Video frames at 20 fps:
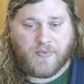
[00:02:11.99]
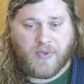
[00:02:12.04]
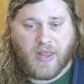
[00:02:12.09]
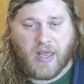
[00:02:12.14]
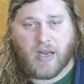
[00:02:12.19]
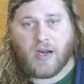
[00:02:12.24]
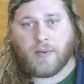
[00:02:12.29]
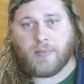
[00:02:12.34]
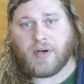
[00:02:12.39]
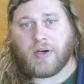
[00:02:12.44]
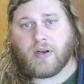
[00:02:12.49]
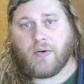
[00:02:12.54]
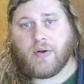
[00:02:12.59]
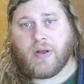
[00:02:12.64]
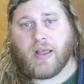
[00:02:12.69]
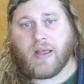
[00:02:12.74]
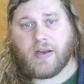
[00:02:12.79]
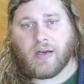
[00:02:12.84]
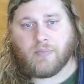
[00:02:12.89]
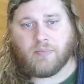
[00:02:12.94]
And I'm going to go
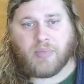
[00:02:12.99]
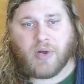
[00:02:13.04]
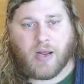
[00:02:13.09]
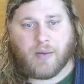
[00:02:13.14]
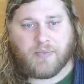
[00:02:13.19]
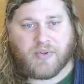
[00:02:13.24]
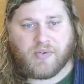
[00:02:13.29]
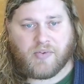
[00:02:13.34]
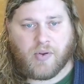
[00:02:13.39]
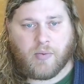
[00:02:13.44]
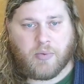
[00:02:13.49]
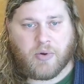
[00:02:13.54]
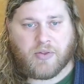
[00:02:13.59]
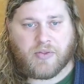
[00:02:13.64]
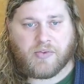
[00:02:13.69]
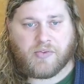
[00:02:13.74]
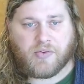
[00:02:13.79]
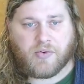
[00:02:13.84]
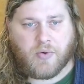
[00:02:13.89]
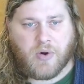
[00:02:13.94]
ahead and pop this up on the
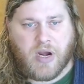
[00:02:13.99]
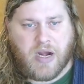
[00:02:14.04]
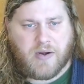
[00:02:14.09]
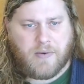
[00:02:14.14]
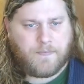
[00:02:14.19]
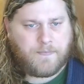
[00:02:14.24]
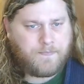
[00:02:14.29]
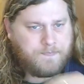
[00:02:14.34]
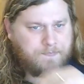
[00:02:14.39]
screen.